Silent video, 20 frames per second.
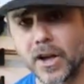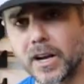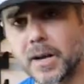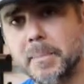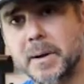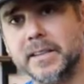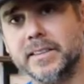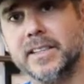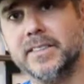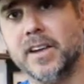talk
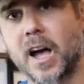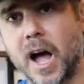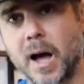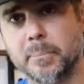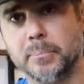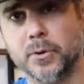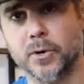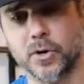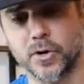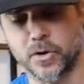about these
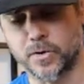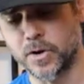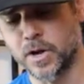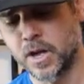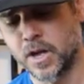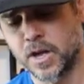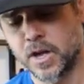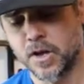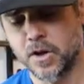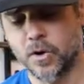HOPRO.
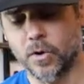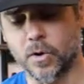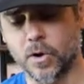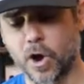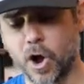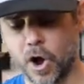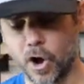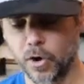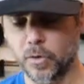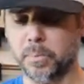
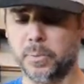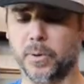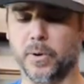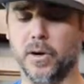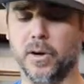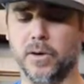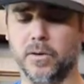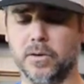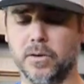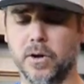
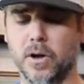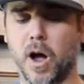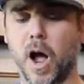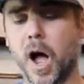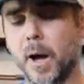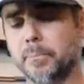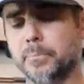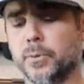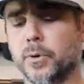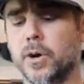
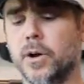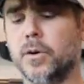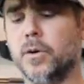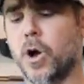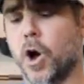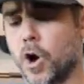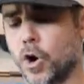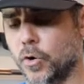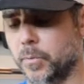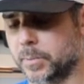I
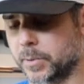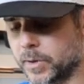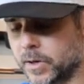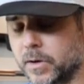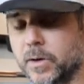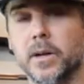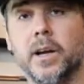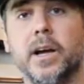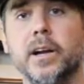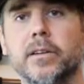
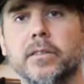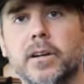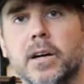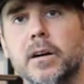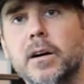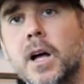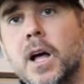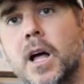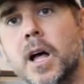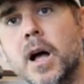don't
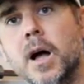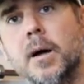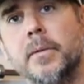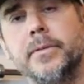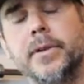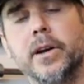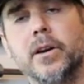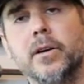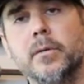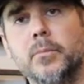know,
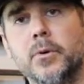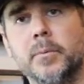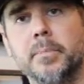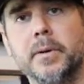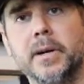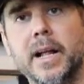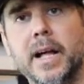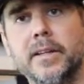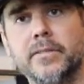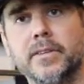terrible
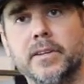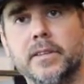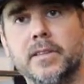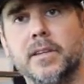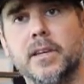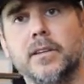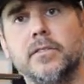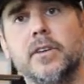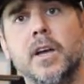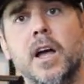pronouncing
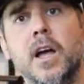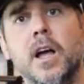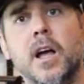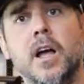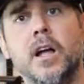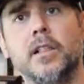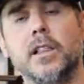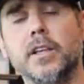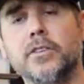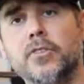things.
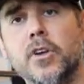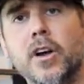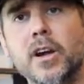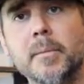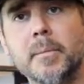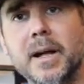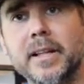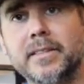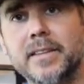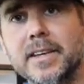Let's
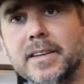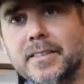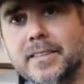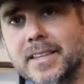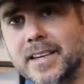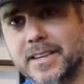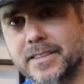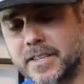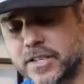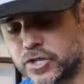talk about these
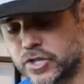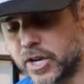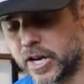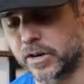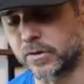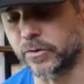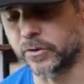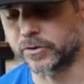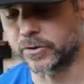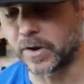things in
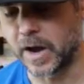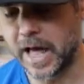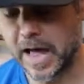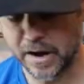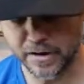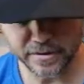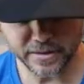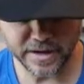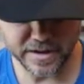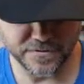general. So
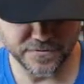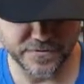how do they